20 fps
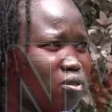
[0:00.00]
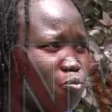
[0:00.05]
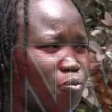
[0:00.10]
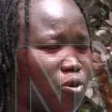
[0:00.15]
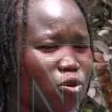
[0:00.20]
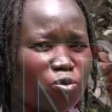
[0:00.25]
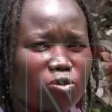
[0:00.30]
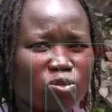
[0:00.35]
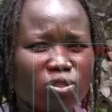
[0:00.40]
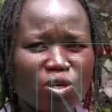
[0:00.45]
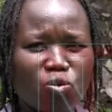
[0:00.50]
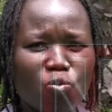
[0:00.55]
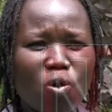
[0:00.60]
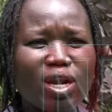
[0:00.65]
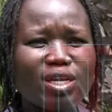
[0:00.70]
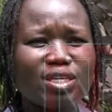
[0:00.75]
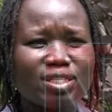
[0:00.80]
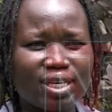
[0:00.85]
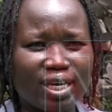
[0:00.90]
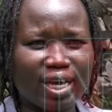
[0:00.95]
Because the
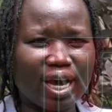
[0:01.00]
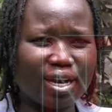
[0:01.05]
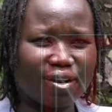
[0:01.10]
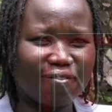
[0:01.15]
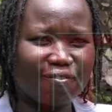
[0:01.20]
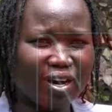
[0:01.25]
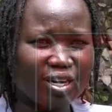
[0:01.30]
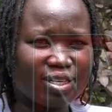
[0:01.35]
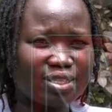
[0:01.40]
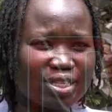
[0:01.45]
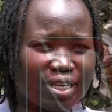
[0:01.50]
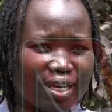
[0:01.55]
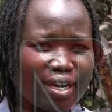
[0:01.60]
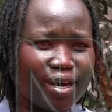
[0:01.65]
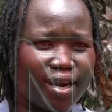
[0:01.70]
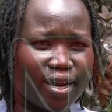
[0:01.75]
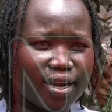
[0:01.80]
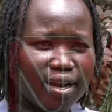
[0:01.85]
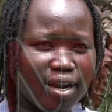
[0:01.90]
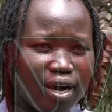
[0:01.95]
world is advancing
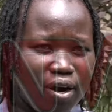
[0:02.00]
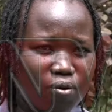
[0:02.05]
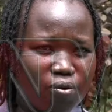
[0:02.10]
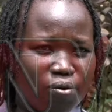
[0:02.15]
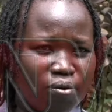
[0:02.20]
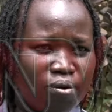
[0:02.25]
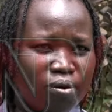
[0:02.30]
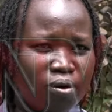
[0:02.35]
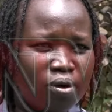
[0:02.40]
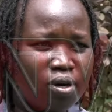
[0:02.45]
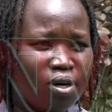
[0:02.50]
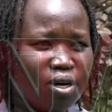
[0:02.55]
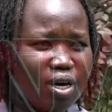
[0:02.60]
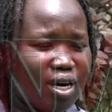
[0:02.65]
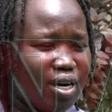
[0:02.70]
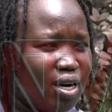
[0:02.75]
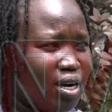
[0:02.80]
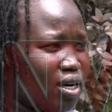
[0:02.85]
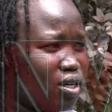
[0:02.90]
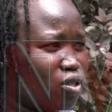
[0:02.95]
right now,
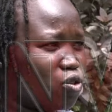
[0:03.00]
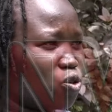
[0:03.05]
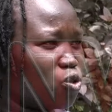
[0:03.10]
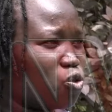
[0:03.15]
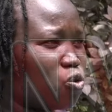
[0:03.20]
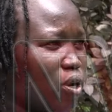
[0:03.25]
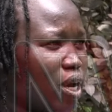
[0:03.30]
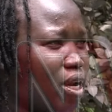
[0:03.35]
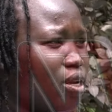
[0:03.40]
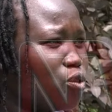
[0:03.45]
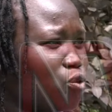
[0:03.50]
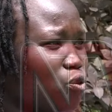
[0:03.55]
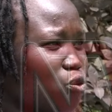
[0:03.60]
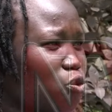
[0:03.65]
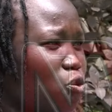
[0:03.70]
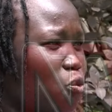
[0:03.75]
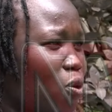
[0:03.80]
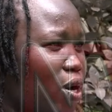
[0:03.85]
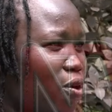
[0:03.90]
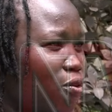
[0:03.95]
and uh, South Sudan is
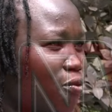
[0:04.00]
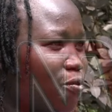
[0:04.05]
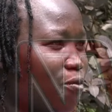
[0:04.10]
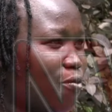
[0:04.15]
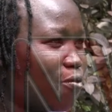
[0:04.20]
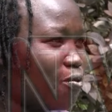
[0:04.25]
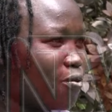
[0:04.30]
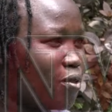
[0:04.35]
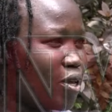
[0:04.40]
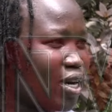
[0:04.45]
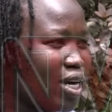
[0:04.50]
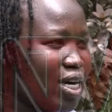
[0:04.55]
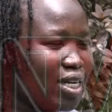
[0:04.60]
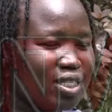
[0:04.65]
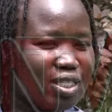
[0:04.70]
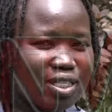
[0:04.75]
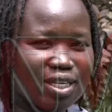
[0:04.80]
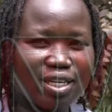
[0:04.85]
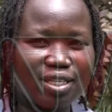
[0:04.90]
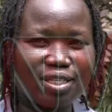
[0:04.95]
also one of the
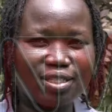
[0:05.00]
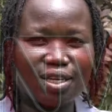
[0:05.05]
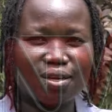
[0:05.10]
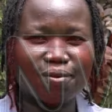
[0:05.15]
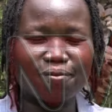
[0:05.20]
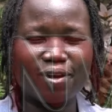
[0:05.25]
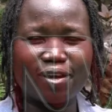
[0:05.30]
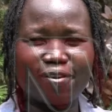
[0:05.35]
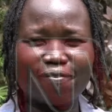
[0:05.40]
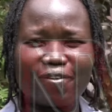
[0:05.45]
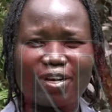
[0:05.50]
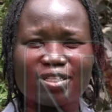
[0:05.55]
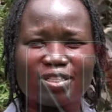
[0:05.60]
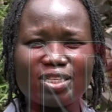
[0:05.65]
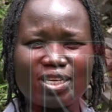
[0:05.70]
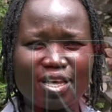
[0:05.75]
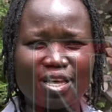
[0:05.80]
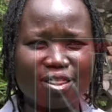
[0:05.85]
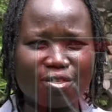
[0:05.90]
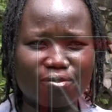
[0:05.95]
countries that is
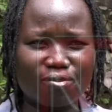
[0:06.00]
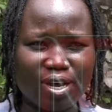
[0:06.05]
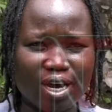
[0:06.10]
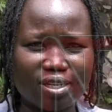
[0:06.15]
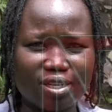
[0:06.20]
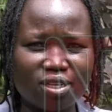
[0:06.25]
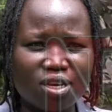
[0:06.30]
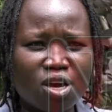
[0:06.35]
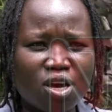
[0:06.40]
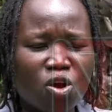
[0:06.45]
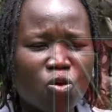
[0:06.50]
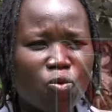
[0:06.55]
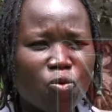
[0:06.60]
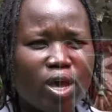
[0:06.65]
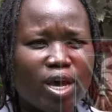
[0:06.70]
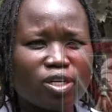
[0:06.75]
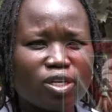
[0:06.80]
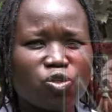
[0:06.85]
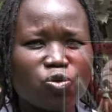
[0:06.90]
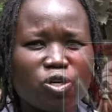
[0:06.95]
advancing into that, we
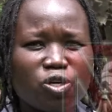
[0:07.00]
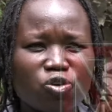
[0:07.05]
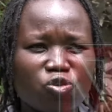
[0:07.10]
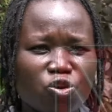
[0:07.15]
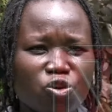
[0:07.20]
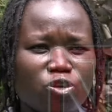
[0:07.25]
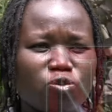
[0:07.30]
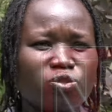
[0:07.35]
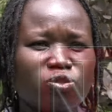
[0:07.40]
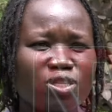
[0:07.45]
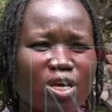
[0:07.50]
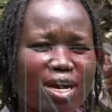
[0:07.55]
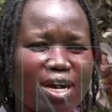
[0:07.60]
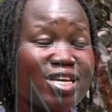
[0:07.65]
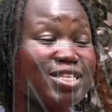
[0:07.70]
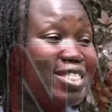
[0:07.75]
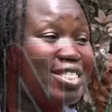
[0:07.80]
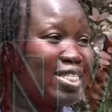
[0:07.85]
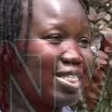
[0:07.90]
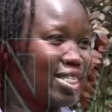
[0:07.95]
had to introduce the
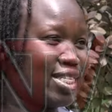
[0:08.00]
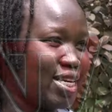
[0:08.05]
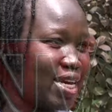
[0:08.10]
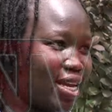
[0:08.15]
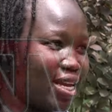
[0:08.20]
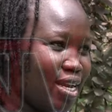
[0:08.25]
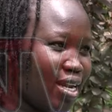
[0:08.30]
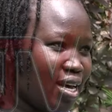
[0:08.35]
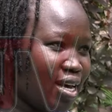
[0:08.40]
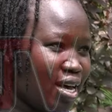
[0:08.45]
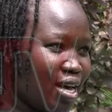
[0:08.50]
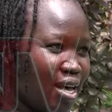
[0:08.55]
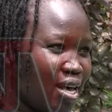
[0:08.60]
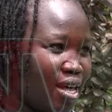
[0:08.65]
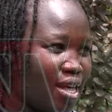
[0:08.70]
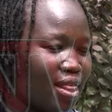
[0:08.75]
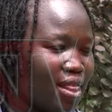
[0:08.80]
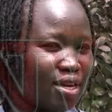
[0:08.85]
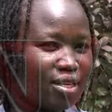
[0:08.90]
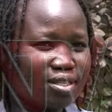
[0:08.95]
ECTN,
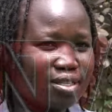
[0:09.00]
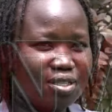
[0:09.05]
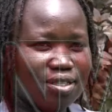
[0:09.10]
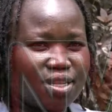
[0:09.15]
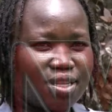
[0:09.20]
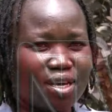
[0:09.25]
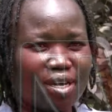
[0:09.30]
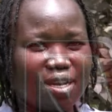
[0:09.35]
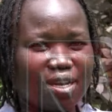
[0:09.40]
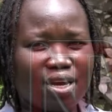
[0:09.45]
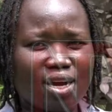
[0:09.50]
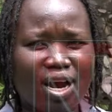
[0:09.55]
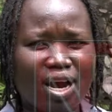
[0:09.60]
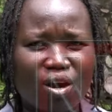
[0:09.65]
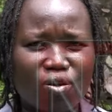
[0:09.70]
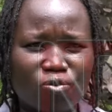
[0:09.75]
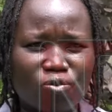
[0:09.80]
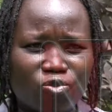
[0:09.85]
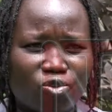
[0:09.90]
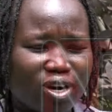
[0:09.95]
that is the, the
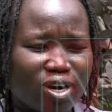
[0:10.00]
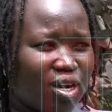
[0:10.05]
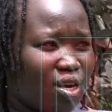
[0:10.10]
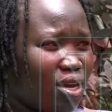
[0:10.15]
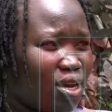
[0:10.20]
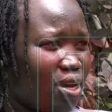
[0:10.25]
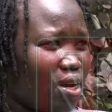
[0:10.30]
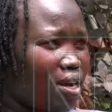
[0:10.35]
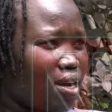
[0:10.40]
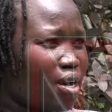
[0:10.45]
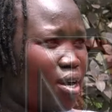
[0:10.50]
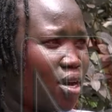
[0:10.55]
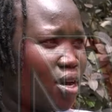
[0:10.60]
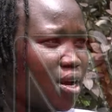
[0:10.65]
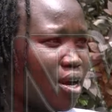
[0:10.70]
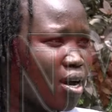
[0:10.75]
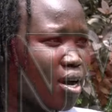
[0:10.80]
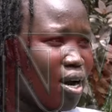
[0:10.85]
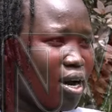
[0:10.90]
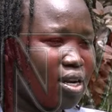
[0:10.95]
cargo tracking
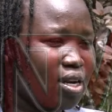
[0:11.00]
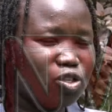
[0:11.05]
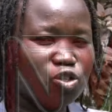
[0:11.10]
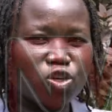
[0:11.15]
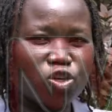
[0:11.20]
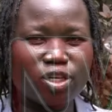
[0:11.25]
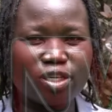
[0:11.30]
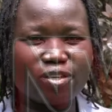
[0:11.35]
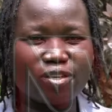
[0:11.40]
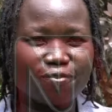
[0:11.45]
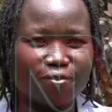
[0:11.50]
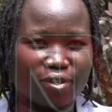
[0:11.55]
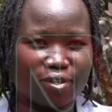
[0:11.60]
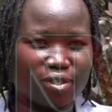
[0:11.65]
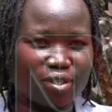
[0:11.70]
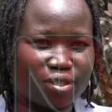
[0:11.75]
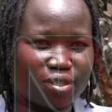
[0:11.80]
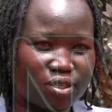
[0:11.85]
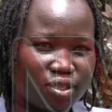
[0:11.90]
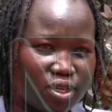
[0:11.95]
electronic
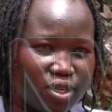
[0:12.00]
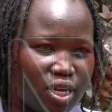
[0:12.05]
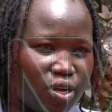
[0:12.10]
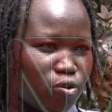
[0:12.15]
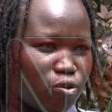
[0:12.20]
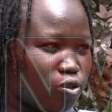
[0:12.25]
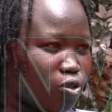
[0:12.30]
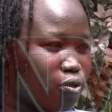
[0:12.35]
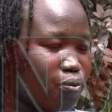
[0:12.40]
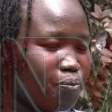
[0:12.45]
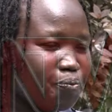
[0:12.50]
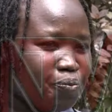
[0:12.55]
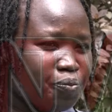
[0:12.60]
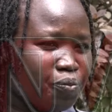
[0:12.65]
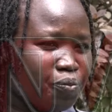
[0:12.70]
devices, the notes.